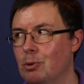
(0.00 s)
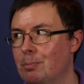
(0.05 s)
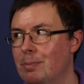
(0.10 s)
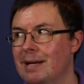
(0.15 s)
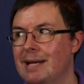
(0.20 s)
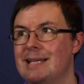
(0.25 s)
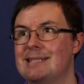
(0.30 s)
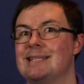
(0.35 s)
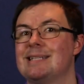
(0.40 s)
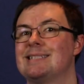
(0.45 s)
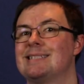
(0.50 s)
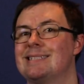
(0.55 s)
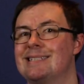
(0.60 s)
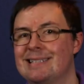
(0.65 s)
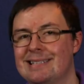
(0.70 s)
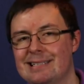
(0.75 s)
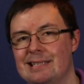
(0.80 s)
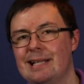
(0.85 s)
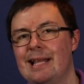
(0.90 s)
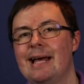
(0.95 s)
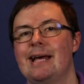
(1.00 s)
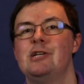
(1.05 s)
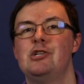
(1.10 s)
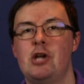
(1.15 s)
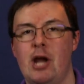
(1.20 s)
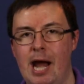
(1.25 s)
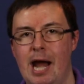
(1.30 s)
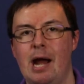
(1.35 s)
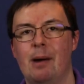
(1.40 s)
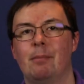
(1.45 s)
but as a
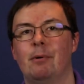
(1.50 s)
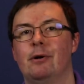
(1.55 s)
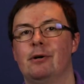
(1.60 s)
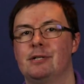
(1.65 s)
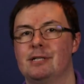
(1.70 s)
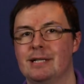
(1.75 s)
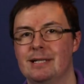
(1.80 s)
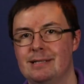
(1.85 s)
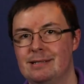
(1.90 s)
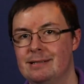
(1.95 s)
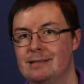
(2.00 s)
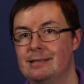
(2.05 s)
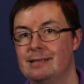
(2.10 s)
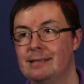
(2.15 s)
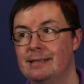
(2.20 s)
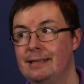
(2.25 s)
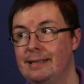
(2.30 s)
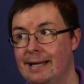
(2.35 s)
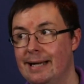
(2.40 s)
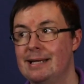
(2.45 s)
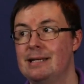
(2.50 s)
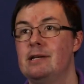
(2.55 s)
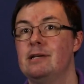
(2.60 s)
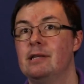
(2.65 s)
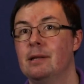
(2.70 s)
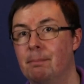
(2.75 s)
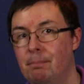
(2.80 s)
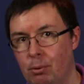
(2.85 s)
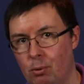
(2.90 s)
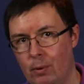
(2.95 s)
sledgehammer to get
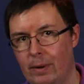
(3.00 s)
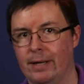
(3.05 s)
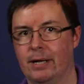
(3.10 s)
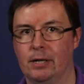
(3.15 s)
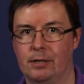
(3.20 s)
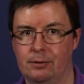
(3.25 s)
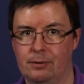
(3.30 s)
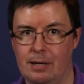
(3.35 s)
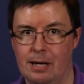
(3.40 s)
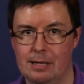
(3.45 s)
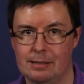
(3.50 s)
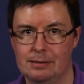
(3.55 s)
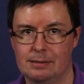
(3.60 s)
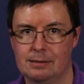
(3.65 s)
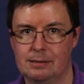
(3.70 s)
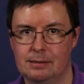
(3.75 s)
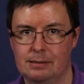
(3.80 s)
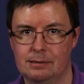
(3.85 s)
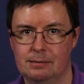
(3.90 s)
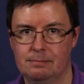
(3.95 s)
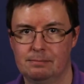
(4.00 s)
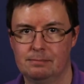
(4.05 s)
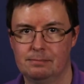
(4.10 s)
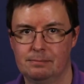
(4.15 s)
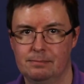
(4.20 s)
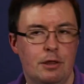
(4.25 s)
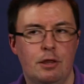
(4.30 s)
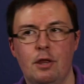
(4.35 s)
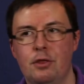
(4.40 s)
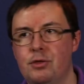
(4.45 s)
the point across.
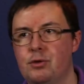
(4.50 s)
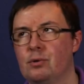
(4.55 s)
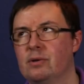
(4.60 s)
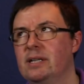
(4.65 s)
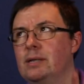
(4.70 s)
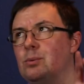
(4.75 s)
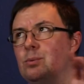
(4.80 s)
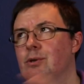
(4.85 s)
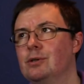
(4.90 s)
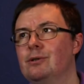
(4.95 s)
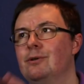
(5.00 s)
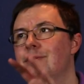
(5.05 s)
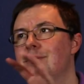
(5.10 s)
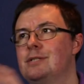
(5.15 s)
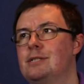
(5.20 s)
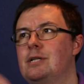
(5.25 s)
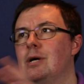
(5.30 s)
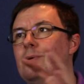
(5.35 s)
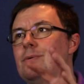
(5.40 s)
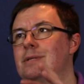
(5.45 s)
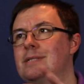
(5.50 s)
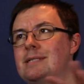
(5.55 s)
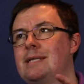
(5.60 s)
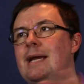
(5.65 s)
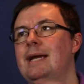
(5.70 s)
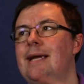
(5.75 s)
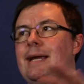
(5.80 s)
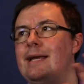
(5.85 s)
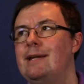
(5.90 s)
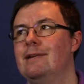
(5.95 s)
The three worlds don't
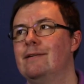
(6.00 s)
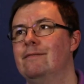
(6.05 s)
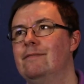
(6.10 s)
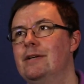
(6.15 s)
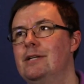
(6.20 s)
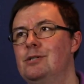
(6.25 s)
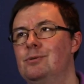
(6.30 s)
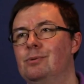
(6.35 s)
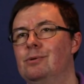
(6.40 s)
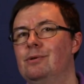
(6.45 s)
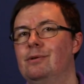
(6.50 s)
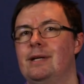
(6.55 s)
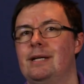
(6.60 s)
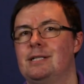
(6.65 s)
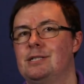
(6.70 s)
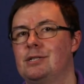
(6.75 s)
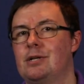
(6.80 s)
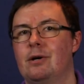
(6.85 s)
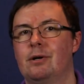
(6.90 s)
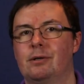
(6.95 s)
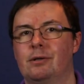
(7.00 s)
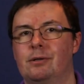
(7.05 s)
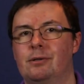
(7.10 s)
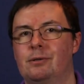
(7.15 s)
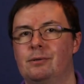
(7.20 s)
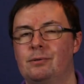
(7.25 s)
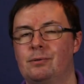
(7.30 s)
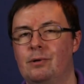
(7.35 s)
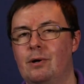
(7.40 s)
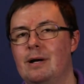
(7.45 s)
stay individual. They start
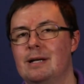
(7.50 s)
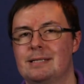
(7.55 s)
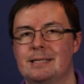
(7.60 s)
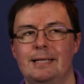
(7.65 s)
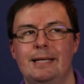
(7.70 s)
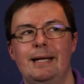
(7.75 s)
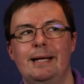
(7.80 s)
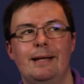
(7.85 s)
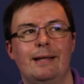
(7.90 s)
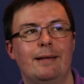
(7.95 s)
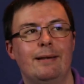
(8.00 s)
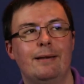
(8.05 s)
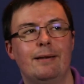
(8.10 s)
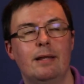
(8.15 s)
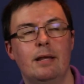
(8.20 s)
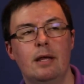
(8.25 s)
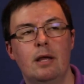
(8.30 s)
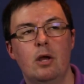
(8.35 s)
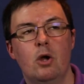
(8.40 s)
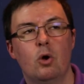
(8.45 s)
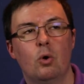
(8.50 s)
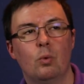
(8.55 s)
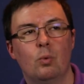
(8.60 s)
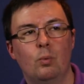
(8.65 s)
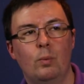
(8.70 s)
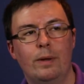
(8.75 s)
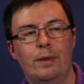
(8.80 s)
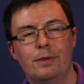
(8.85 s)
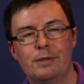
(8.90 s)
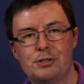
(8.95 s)
crossing, and
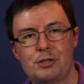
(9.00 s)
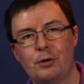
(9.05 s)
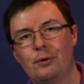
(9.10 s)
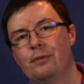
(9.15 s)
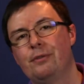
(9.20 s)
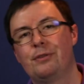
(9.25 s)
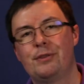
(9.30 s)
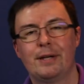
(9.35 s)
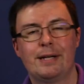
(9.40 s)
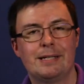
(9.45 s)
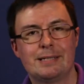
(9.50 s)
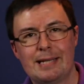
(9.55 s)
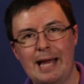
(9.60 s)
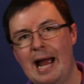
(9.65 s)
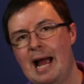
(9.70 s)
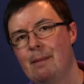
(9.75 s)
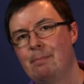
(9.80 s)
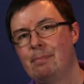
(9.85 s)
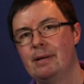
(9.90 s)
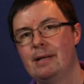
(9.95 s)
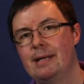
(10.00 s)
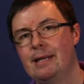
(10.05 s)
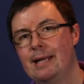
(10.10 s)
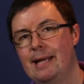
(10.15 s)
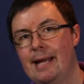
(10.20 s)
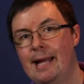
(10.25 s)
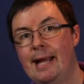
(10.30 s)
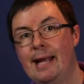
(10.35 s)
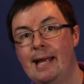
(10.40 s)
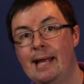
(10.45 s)
when certain things happen
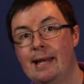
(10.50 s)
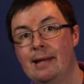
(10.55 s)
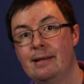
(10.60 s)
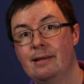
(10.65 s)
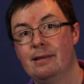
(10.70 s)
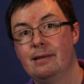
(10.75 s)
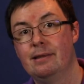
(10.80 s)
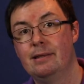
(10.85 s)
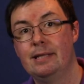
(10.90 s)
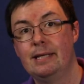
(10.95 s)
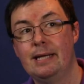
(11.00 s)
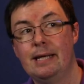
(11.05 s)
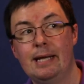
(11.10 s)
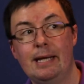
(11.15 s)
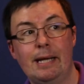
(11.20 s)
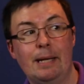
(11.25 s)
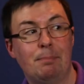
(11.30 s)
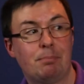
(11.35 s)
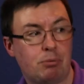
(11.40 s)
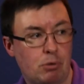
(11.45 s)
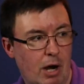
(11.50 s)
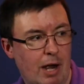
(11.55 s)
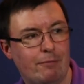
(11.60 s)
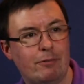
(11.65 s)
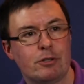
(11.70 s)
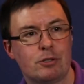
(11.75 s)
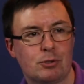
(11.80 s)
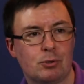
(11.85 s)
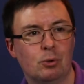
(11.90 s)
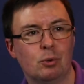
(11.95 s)
in the
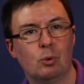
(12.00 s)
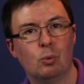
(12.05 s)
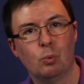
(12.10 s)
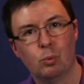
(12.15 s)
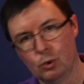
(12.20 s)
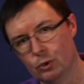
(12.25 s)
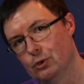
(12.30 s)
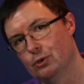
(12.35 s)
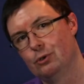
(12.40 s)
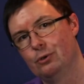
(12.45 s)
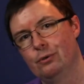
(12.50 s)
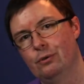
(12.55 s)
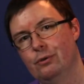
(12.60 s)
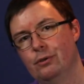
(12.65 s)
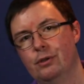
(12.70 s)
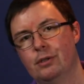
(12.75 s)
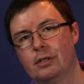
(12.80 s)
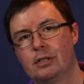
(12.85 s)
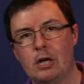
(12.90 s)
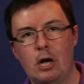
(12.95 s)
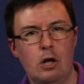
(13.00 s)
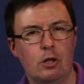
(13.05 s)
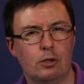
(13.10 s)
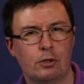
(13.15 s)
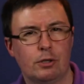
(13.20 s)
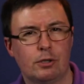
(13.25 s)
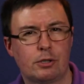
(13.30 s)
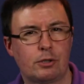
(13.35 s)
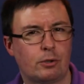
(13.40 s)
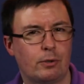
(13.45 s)
private school world, the
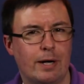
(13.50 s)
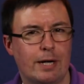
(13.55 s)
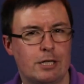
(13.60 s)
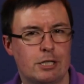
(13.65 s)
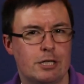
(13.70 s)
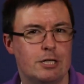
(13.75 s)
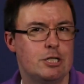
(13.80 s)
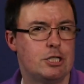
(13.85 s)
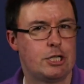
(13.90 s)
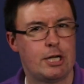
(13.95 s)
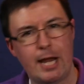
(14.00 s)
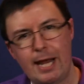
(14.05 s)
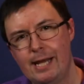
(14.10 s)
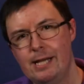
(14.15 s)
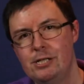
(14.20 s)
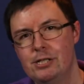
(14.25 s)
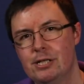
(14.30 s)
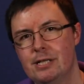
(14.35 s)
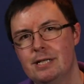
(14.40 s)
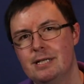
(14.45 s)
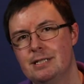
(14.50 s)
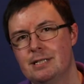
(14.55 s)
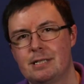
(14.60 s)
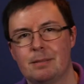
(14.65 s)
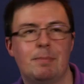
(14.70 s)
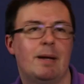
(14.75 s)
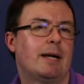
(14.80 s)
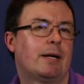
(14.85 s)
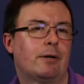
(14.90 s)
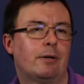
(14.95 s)
color correction changes to
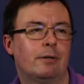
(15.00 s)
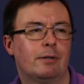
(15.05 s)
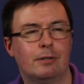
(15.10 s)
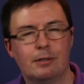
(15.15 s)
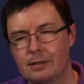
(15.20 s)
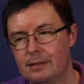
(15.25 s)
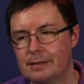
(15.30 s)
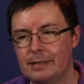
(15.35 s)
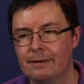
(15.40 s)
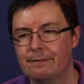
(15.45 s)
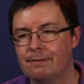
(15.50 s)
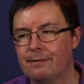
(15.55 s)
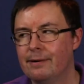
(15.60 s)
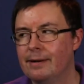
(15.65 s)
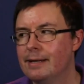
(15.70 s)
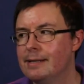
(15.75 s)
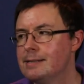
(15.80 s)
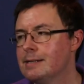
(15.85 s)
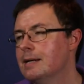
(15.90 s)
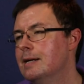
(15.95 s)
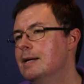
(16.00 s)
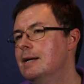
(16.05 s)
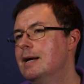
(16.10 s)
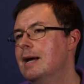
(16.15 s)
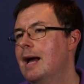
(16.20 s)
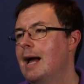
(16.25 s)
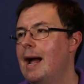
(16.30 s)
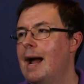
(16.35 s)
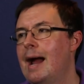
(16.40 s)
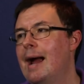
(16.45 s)
make her look different.
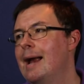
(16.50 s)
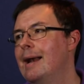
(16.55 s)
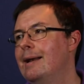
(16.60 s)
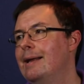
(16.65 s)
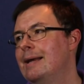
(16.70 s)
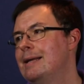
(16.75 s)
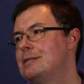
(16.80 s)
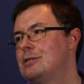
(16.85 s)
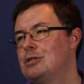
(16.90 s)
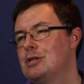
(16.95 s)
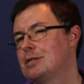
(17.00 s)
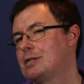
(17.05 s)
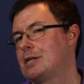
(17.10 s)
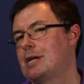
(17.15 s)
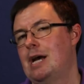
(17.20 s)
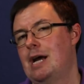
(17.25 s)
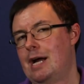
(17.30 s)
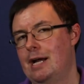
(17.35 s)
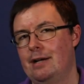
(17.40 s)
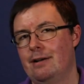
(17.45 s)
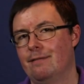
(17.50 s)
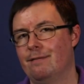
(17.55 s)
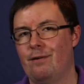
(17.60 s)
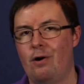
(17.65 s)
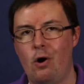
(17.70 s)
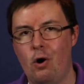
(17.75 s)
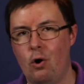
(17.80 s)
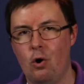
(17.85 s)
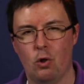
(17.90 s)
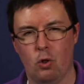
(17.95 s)
And it's just kind of
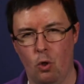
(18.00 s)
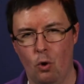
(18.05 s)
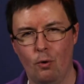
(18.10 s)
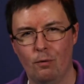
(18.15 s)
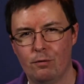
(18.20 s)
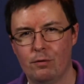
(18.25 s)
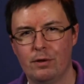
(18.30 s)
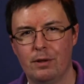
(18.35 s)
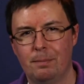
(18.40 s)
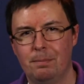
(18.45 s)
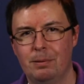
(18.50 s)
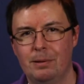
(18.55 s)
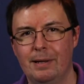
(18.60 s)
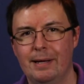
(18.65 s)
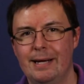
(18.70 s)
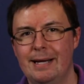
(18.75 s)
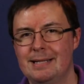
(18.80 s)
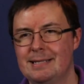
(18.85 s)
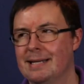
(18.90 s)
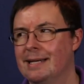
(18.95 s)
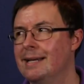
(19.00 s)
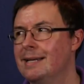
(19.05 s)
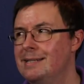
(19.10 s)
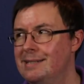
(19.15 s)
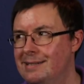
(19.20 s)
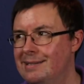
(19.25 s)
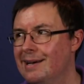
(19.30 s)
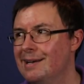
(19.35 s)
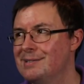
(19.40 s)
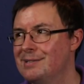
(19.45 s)
all over the place, and
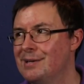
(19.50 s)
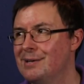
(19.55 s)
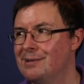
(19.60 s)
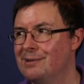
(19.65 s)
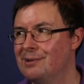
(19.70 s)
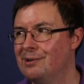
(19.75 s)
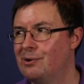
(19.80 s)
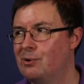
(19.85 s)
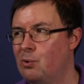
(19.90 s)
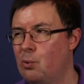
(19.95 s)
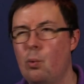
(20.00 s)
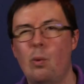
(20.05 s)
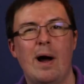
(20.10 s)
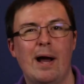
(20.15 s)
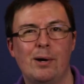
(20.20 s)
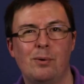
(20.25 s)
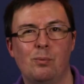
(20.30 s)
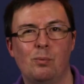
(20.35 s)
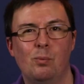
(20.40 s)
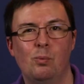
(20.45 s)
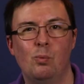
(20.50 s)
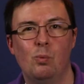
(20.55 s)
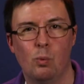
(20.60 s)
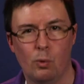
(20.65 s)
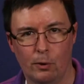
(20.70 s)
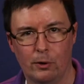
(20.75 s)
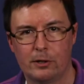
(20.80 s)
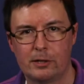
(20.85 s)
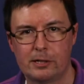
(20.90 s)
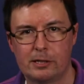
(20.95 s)
it doesn't quite
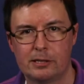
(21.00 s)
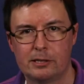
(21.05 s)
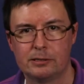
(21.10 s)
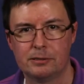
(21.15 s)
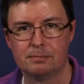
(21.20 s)
work.